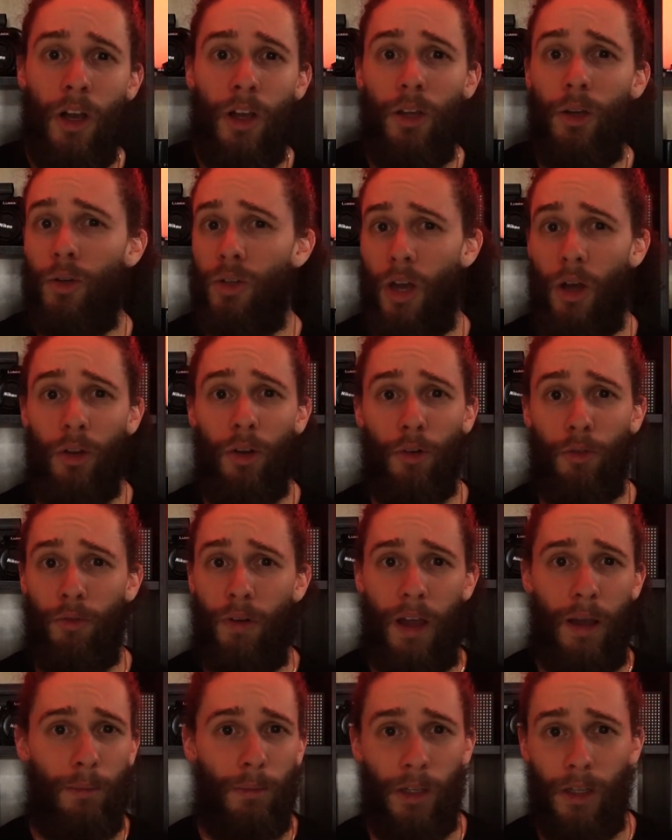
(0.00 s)
you tell your
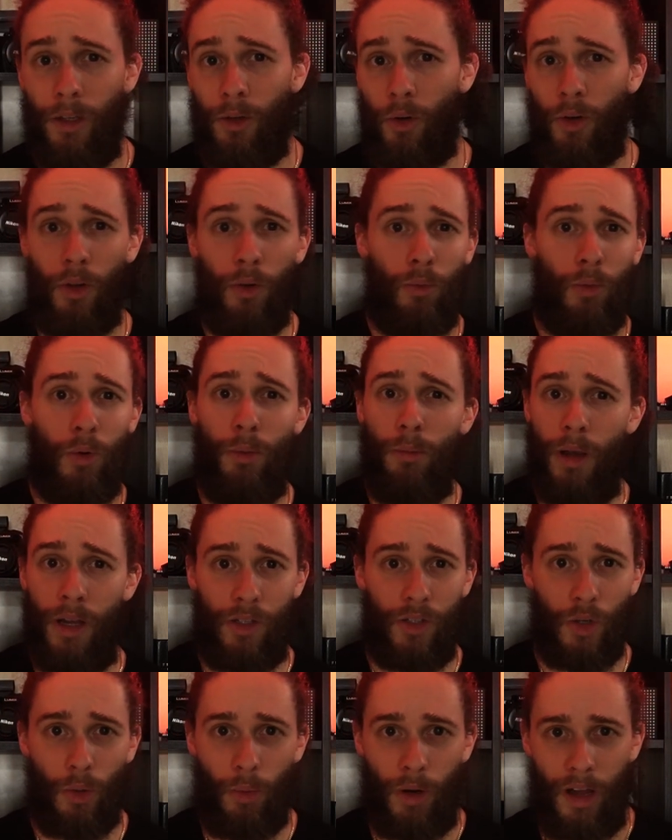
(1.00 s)
family or your
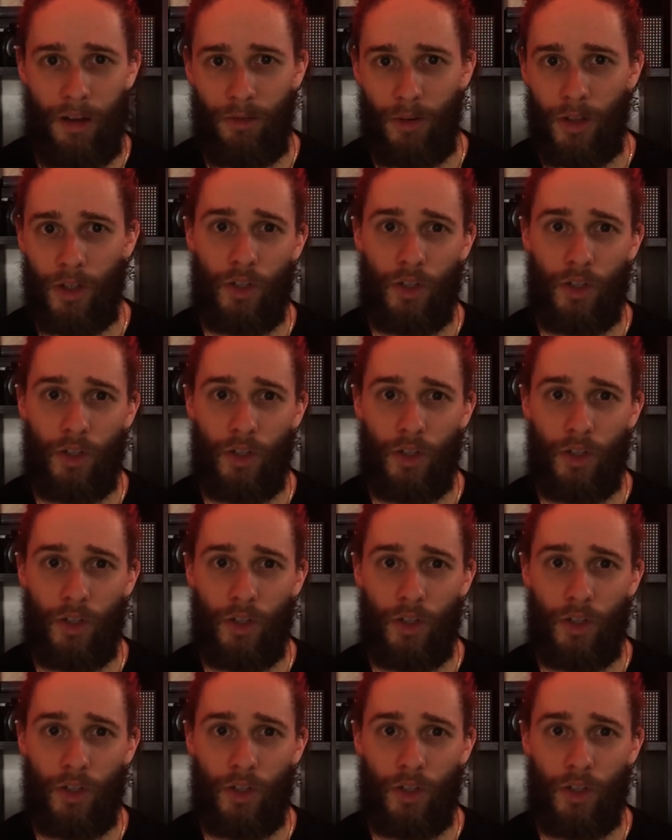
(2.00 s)
roommates or whatever